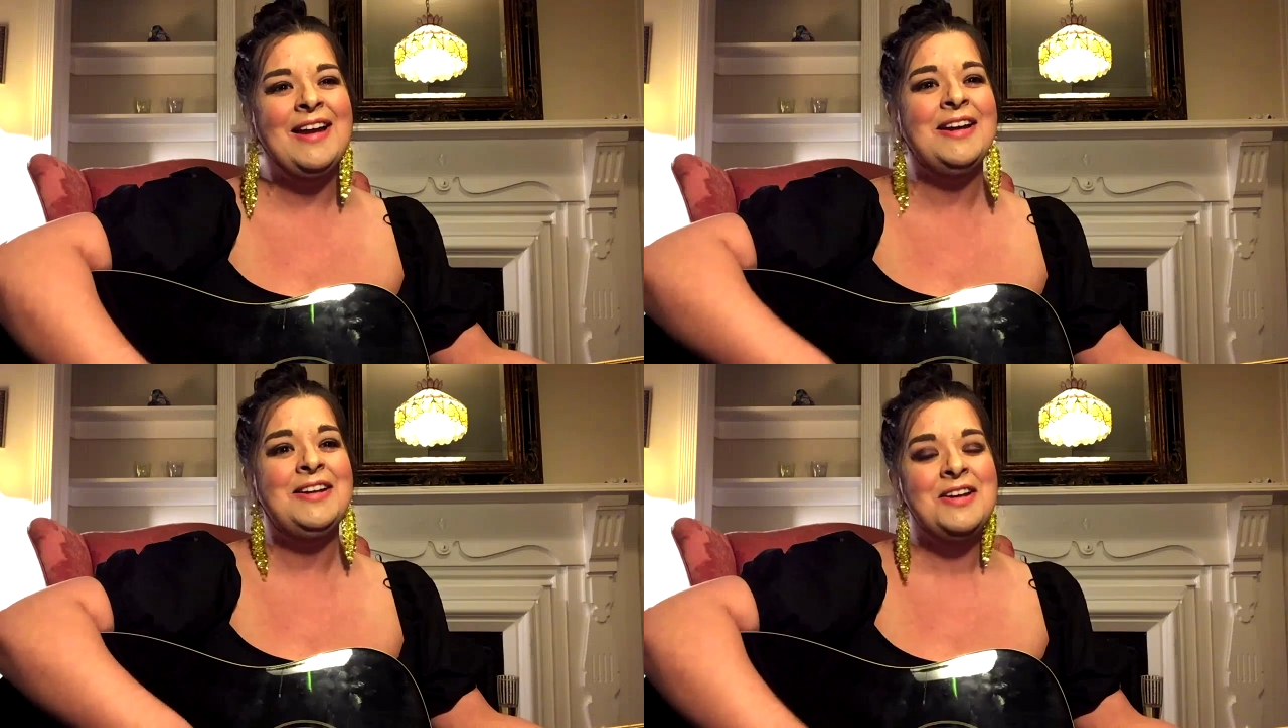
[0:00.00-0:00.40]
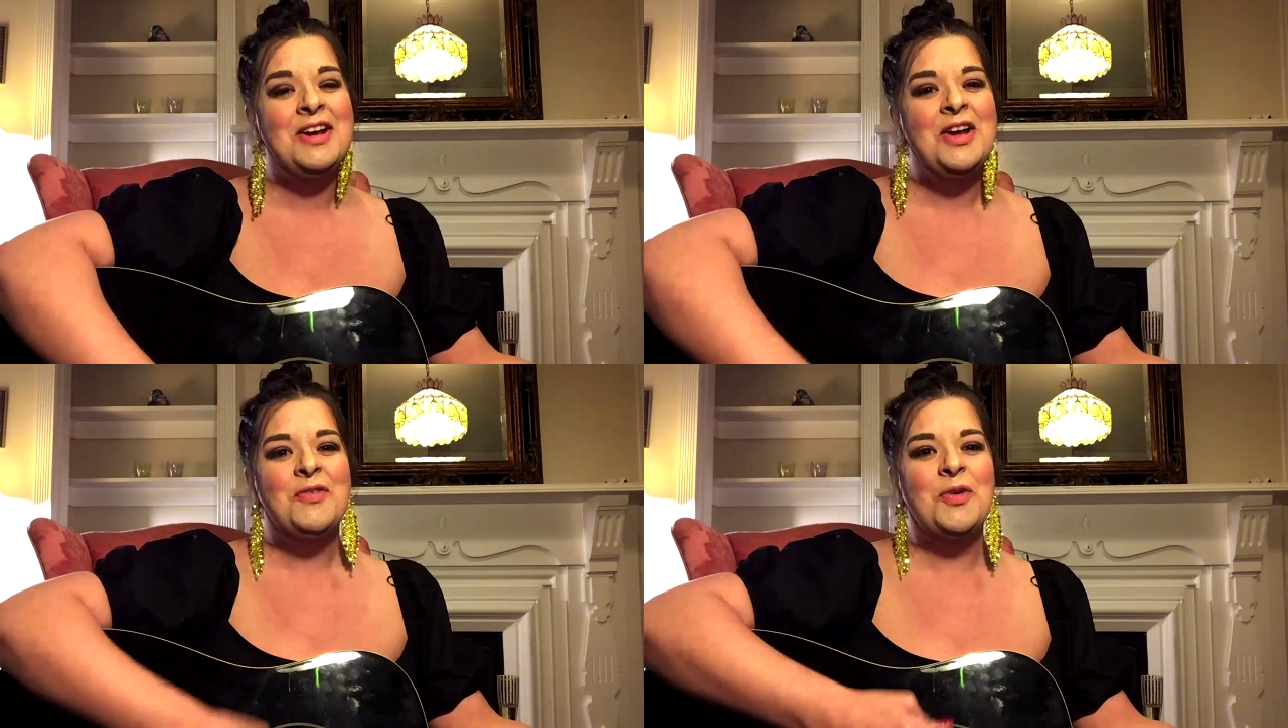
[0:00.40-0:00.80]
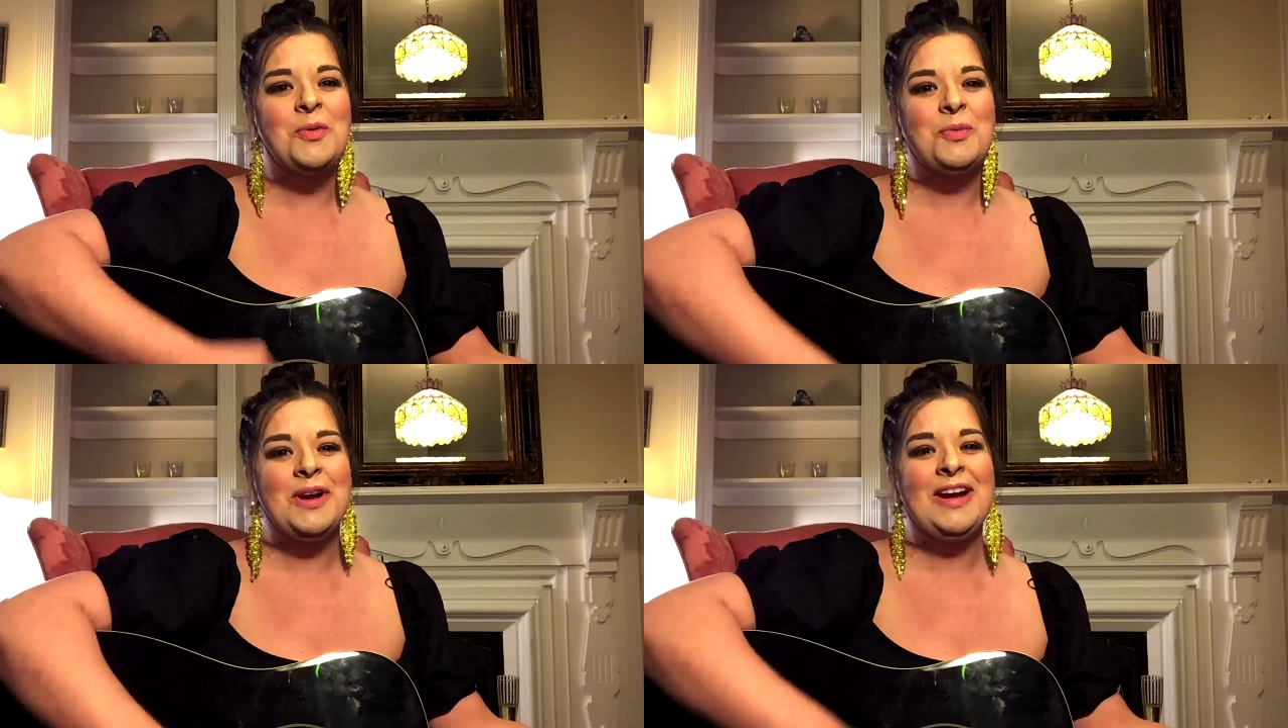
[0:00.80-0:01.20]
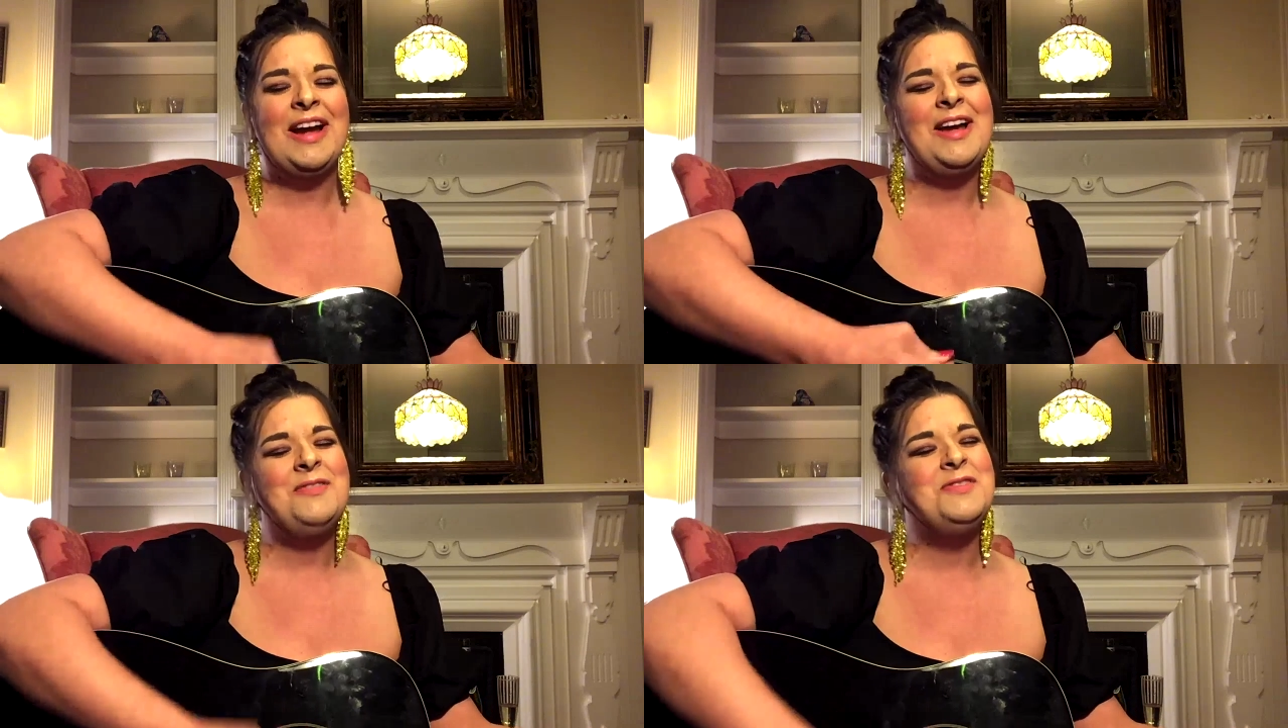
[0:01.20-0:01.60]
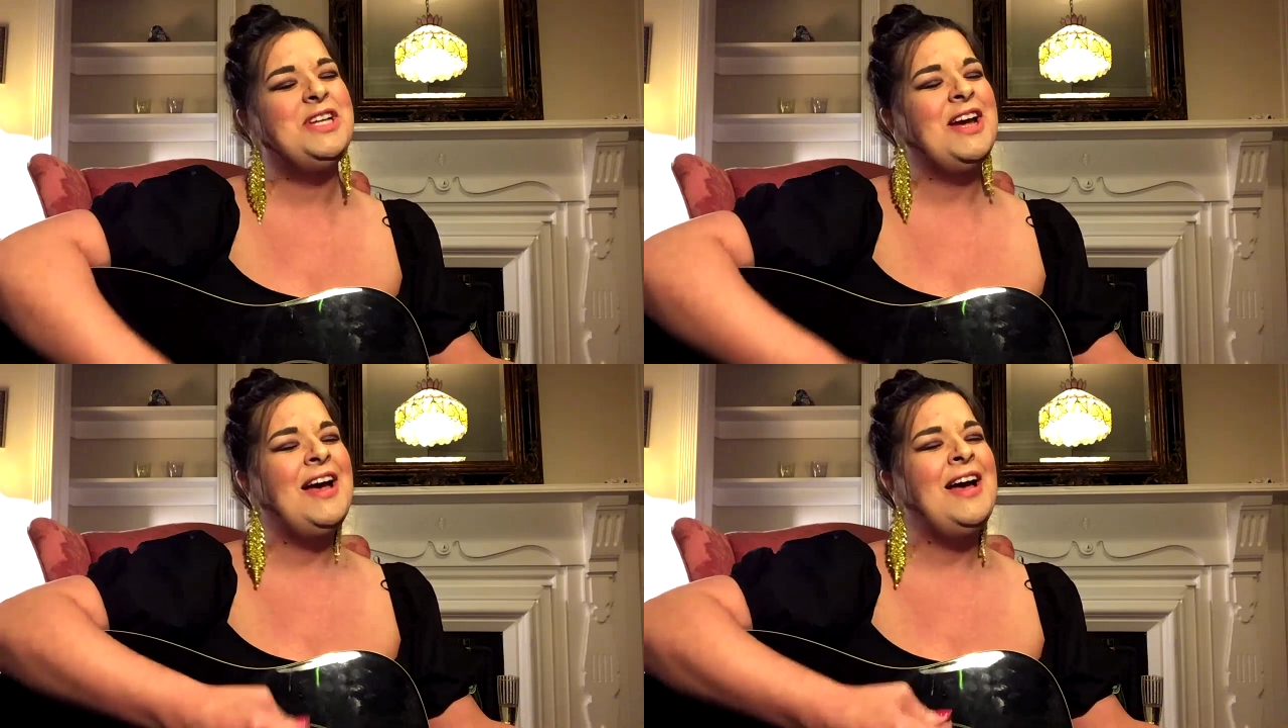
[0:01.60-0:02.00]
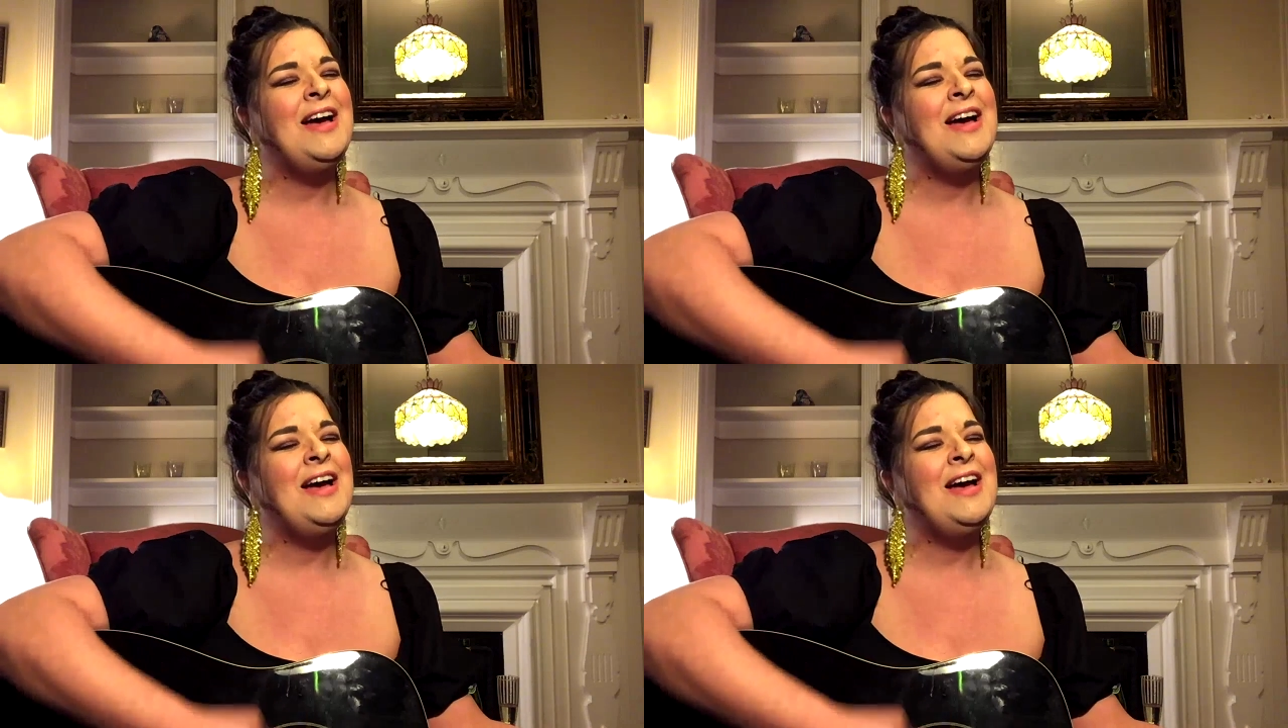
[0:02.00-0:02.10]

when we have just